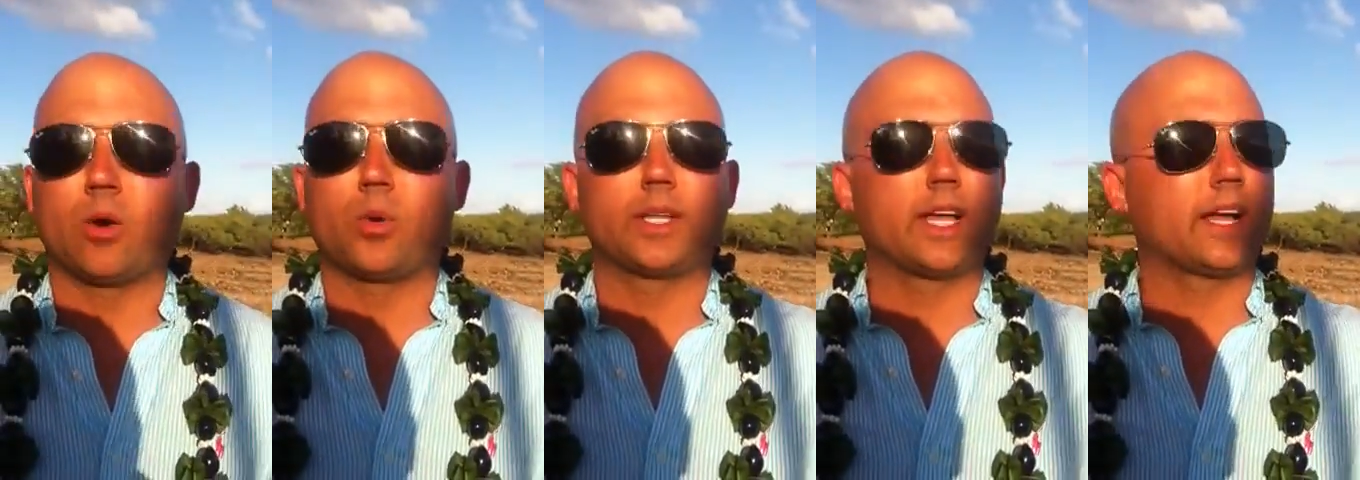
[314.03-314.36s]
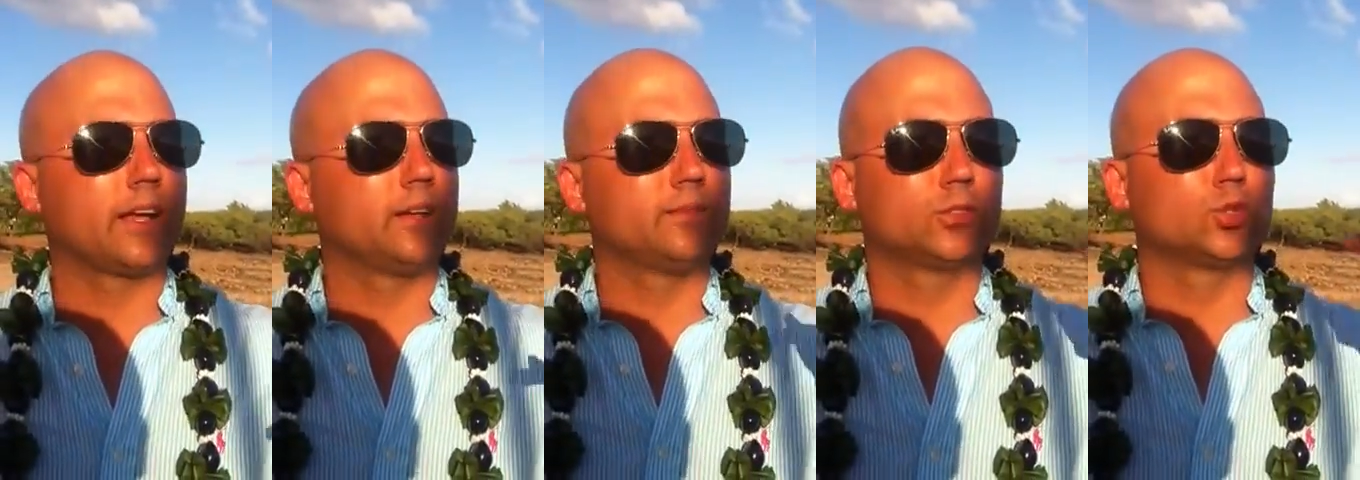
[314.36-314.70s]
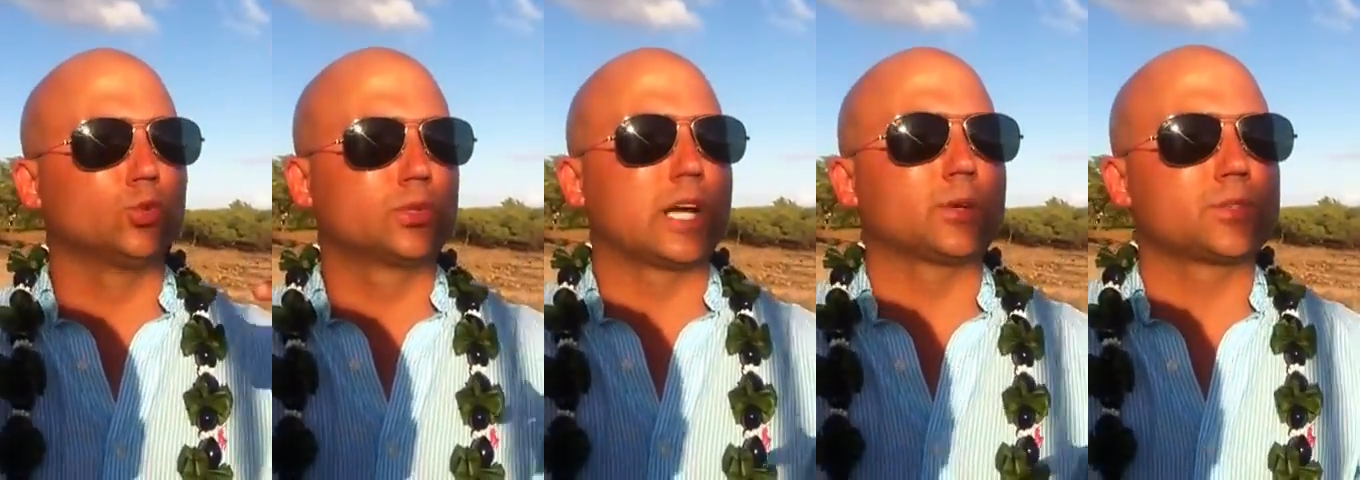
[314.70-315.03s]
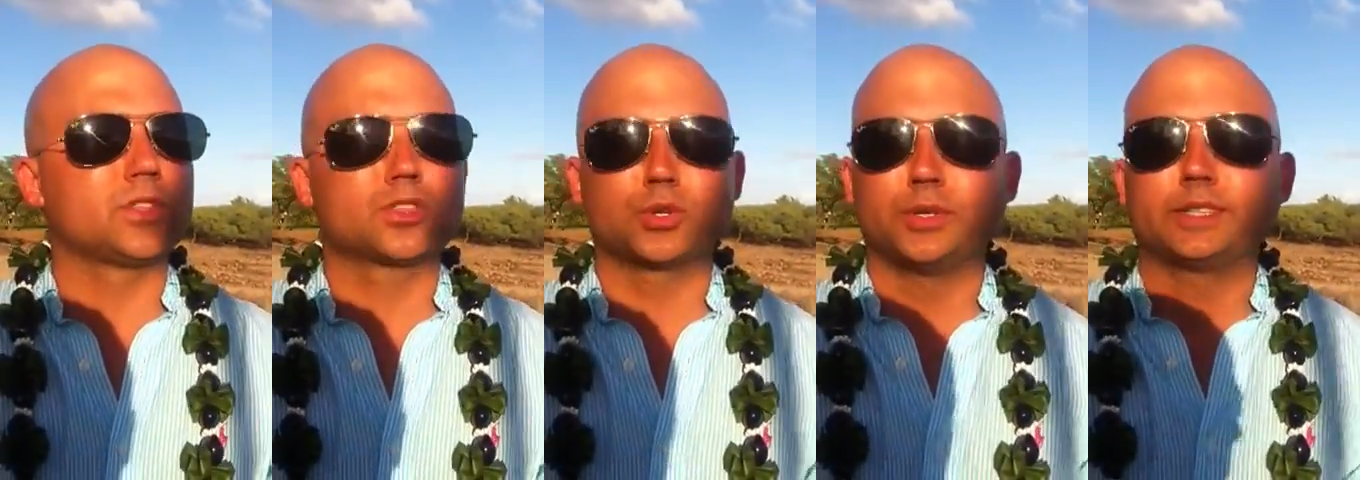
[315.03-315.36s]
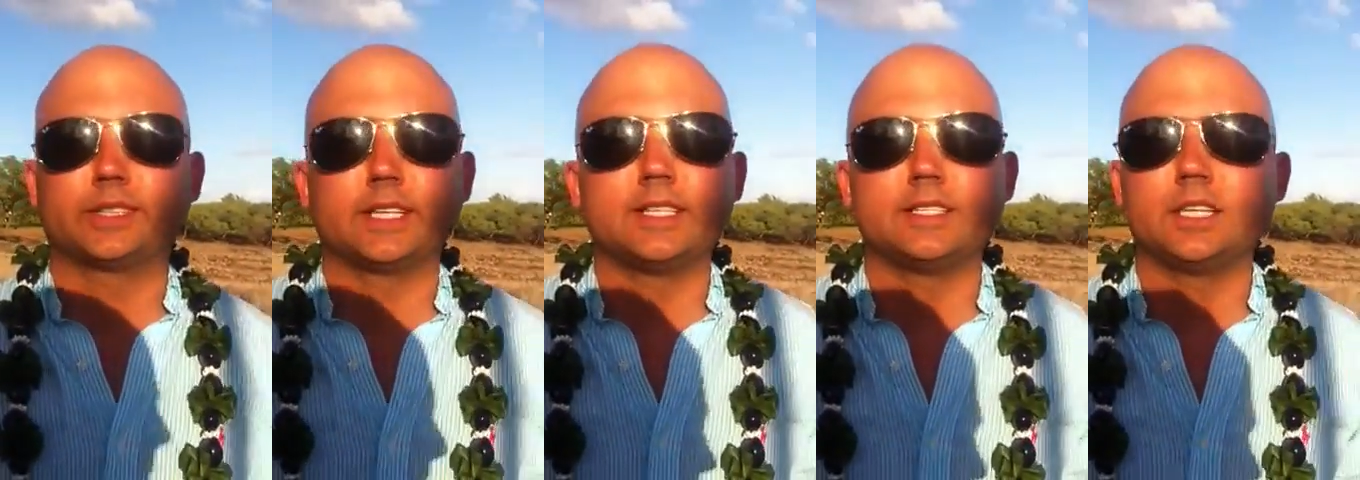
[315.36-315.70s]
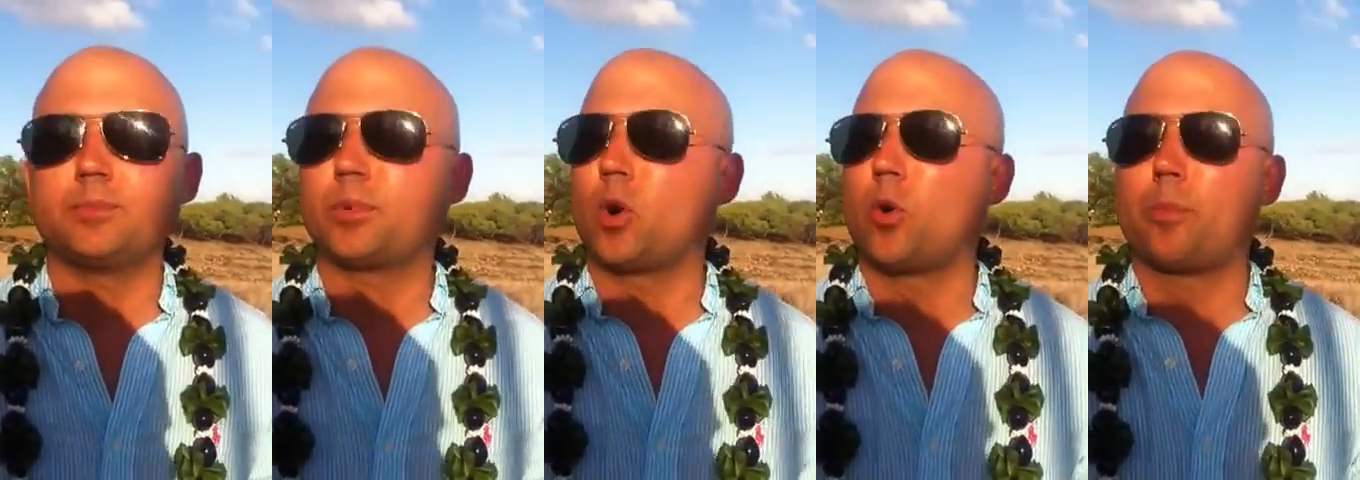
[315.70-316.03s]
I want a 2013
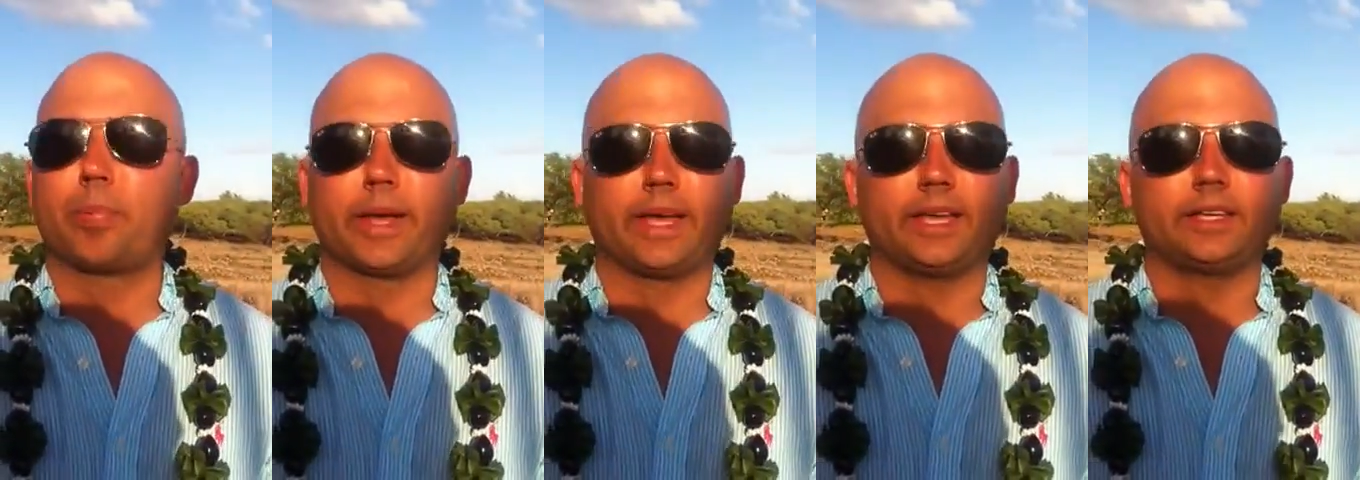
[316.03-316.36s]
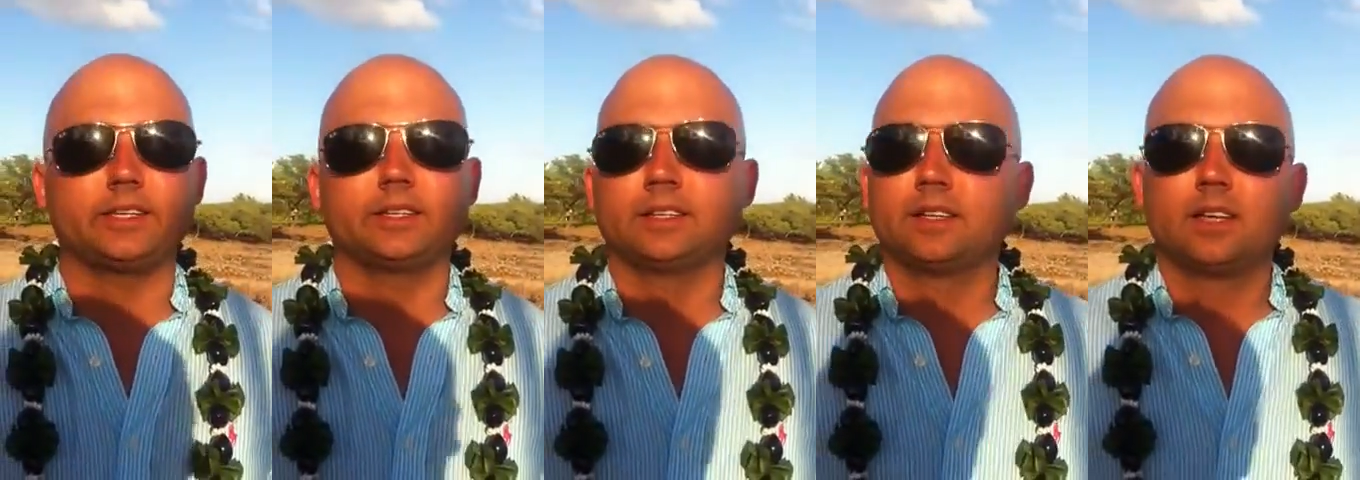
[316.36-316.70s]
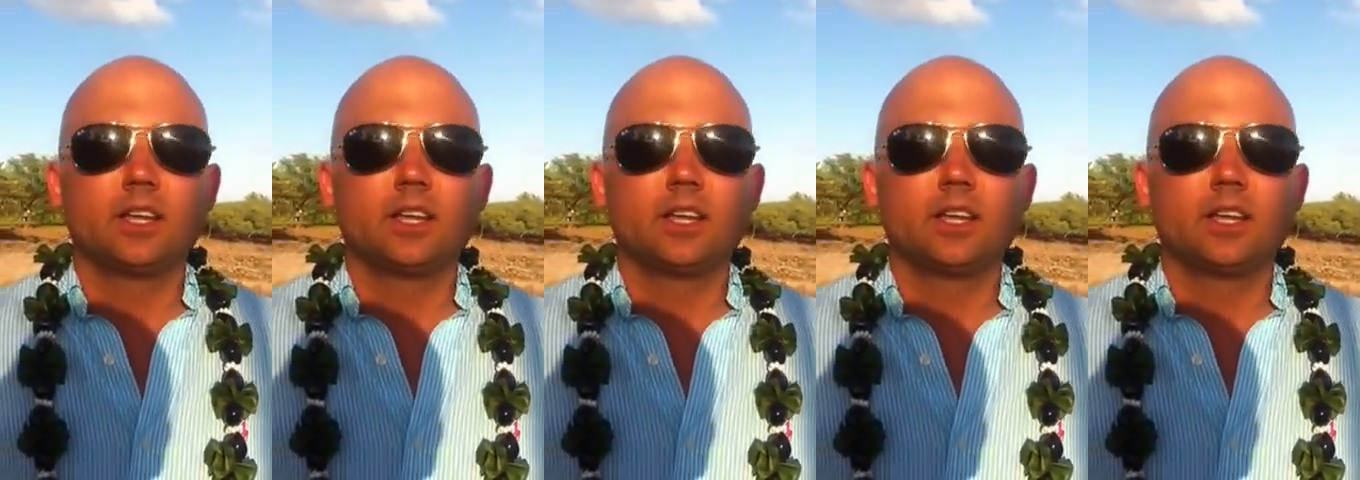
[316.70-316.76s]
Jeep, all paid.